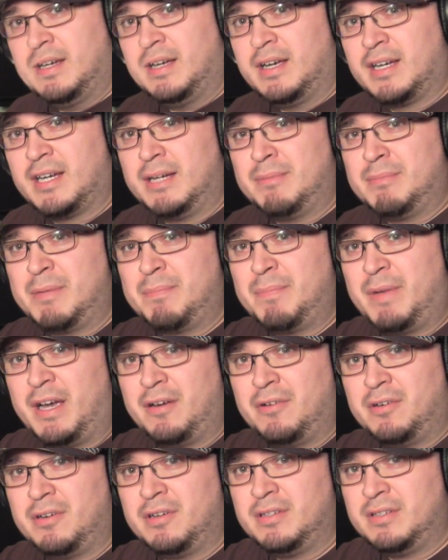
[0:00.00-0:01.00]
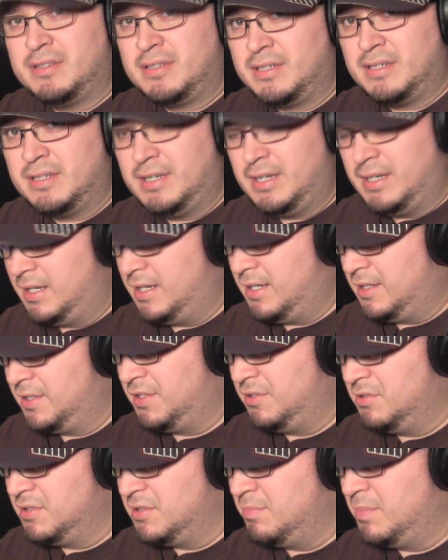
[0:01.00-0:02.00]
I got my powered uh,
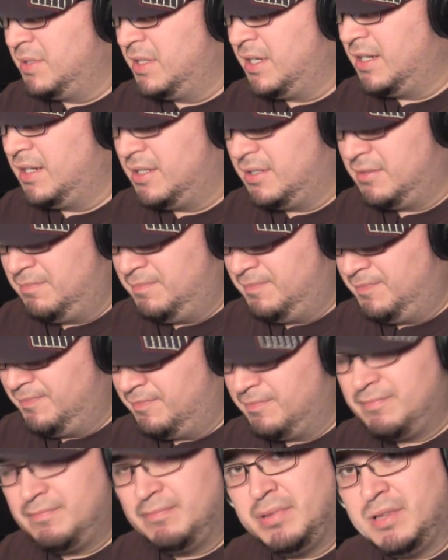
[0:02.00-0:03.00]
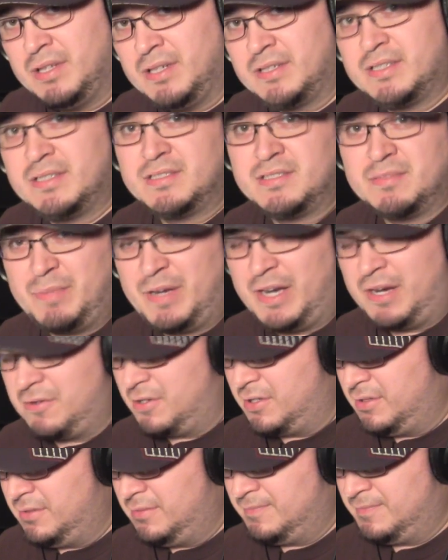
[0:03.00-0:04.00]
USB hub plugged into
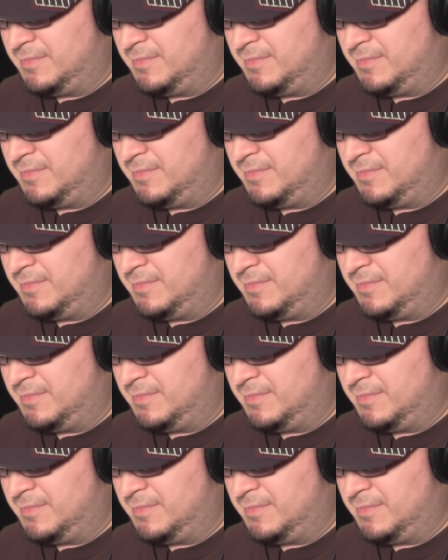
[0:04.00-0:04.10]
power.